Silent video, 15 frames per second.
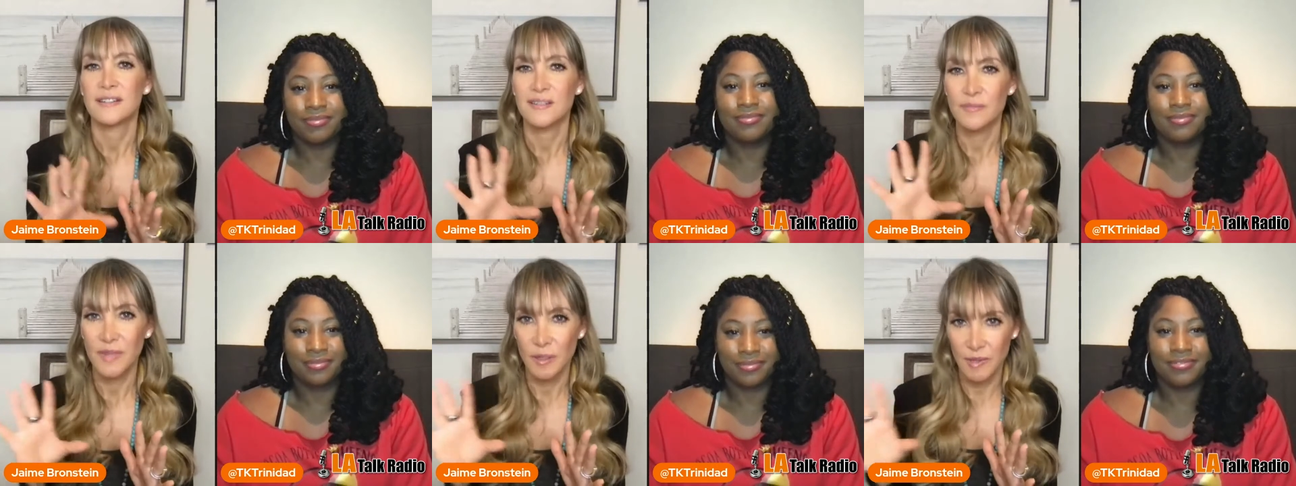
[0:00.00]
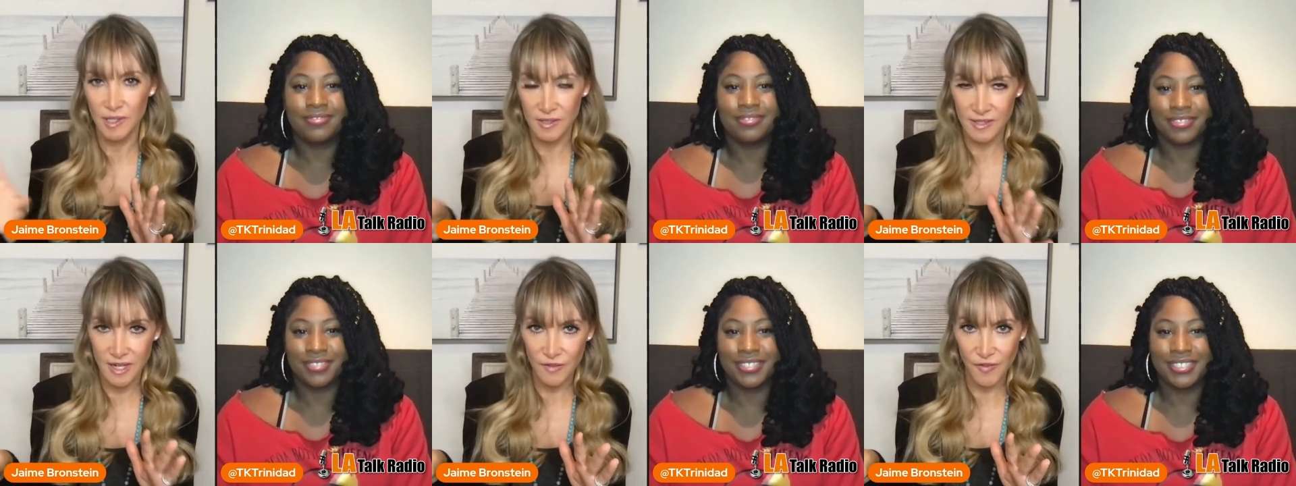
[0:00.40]
Speaker 1: maybe
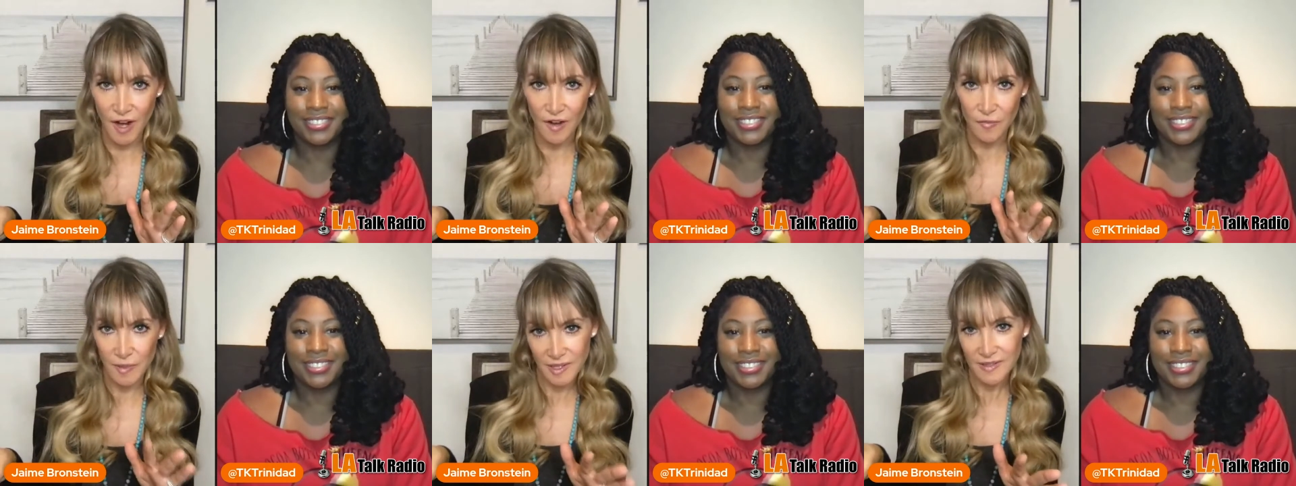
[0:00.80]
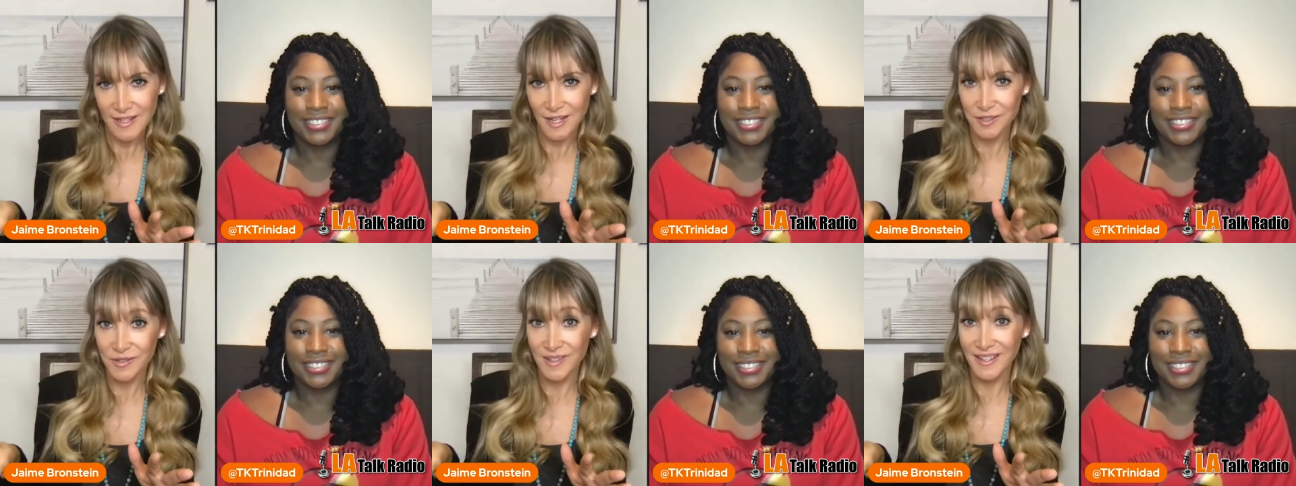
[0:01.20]
just stay five minutes
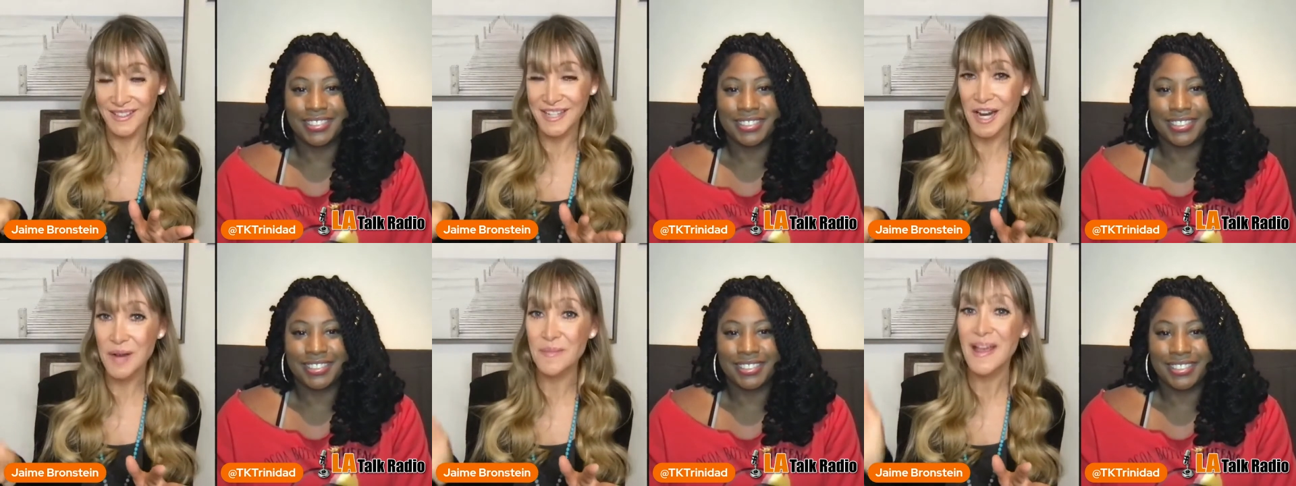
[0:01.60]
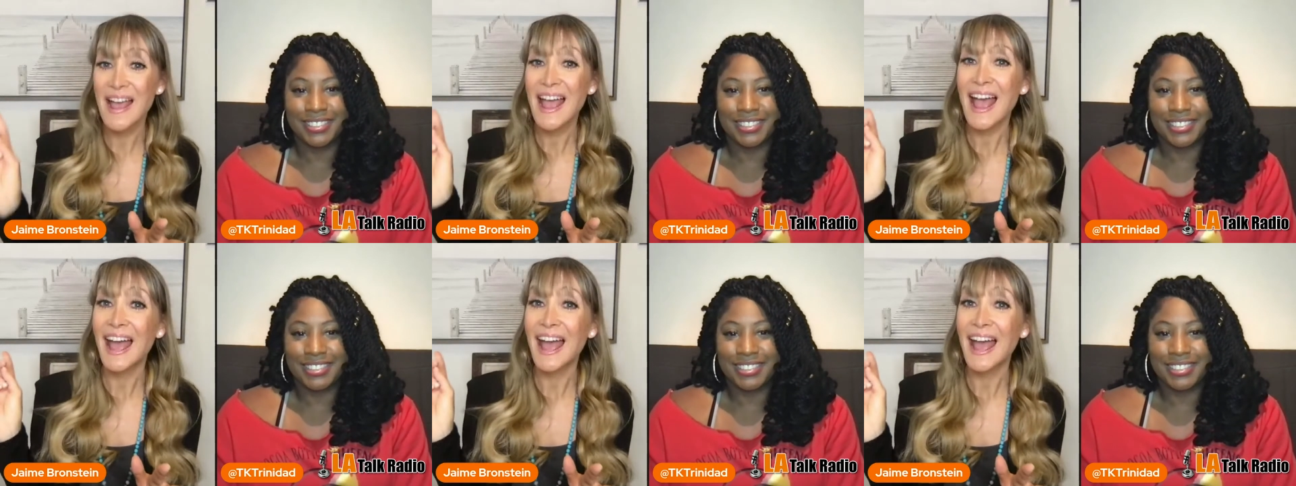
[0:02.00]
extra next time.